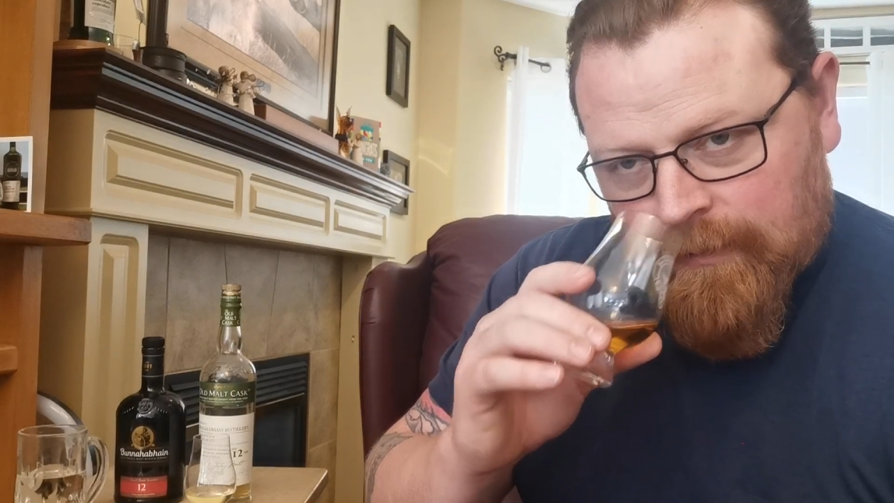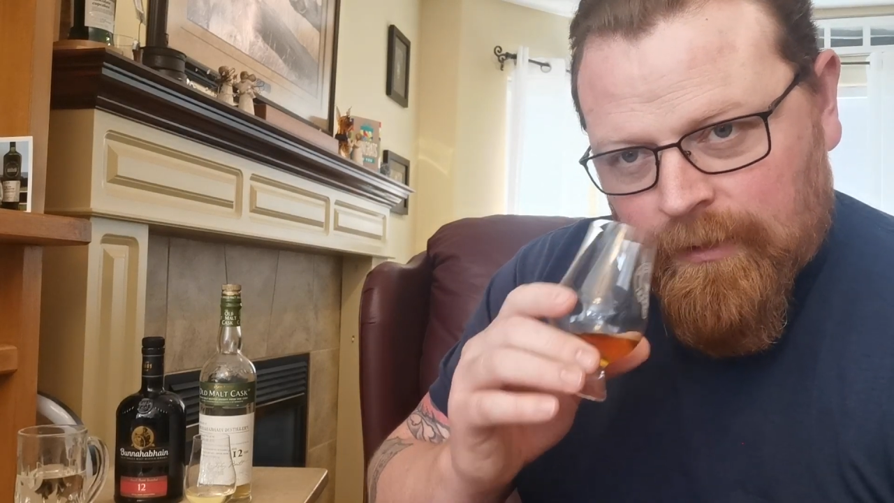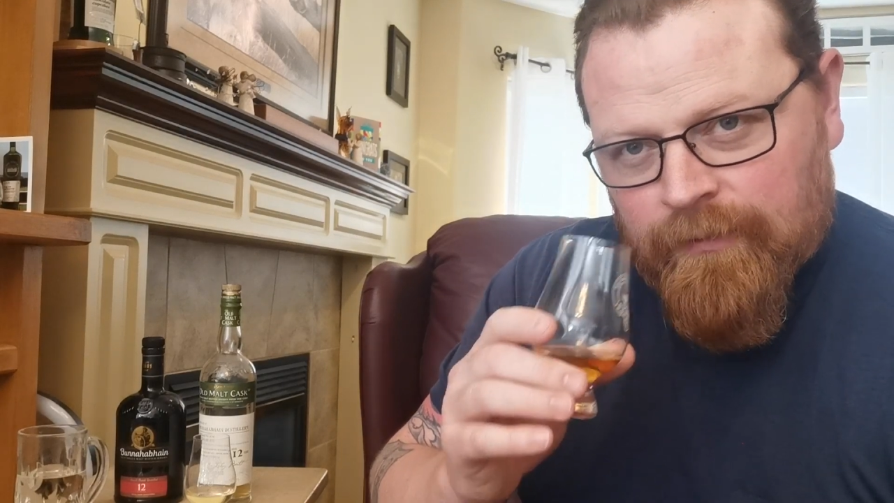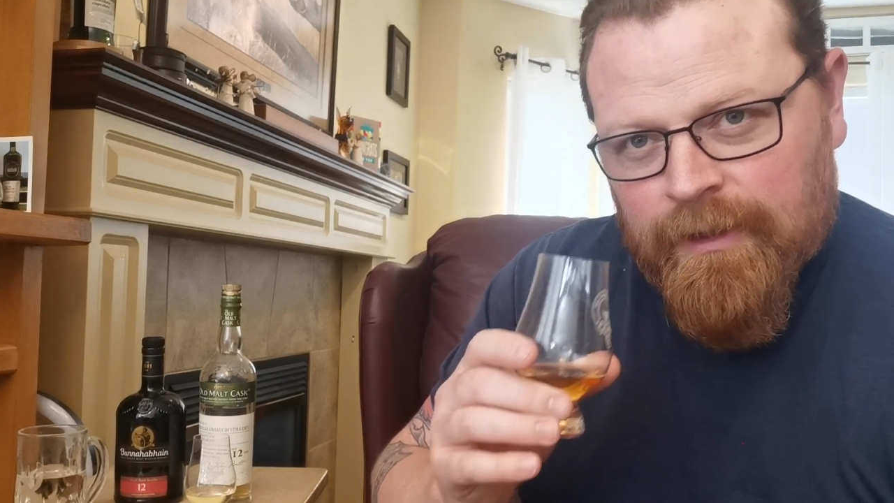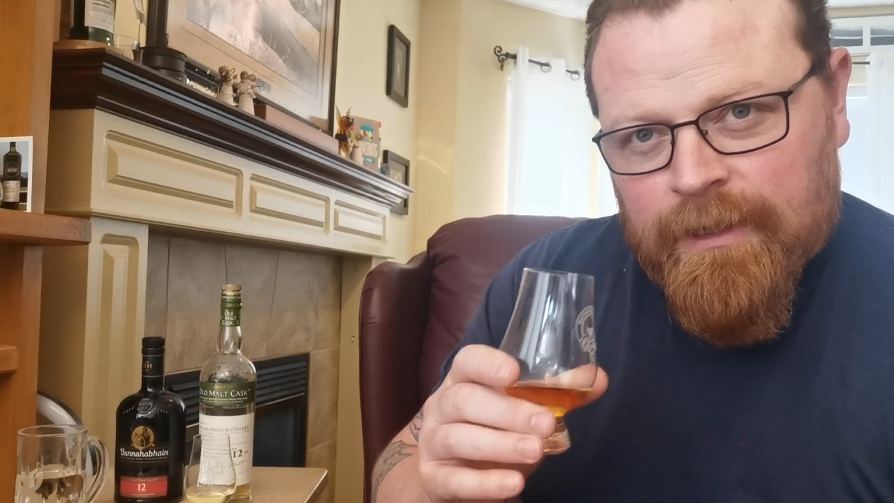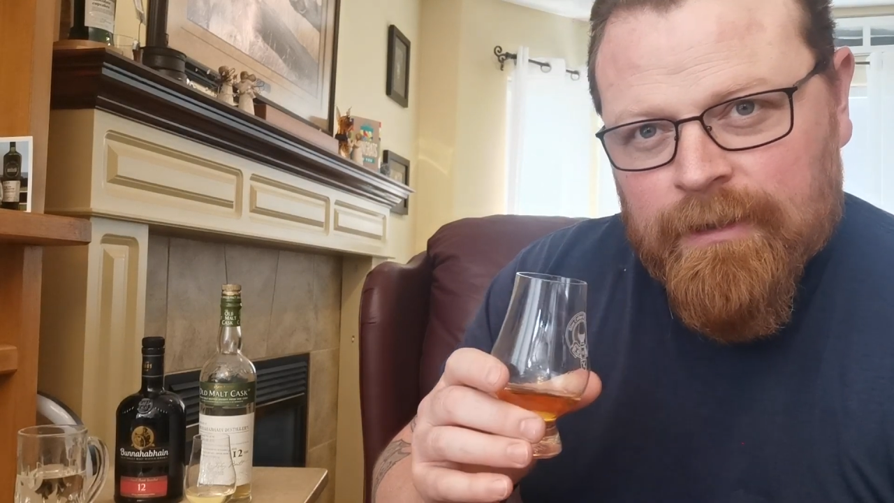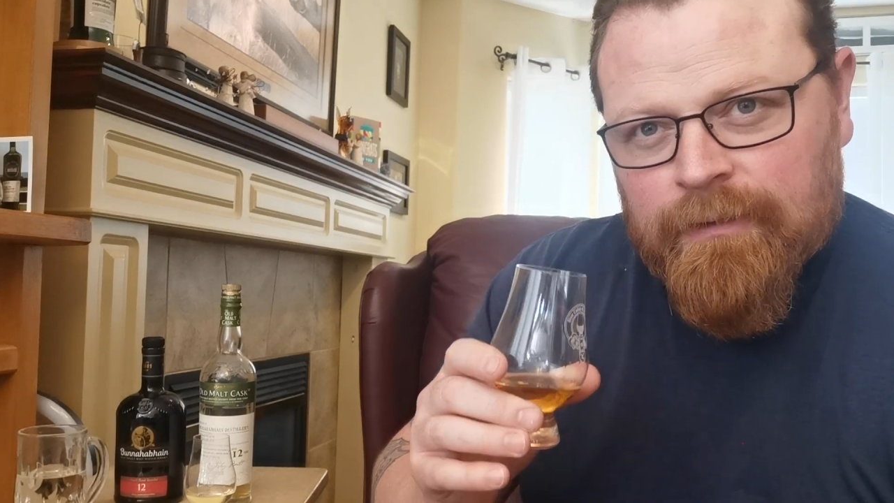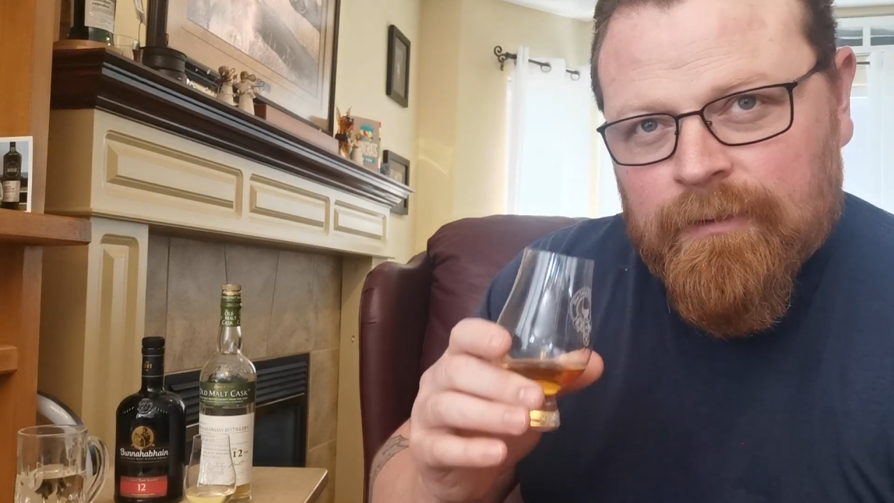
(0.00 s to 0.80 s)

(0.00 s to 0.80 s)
I'm even getting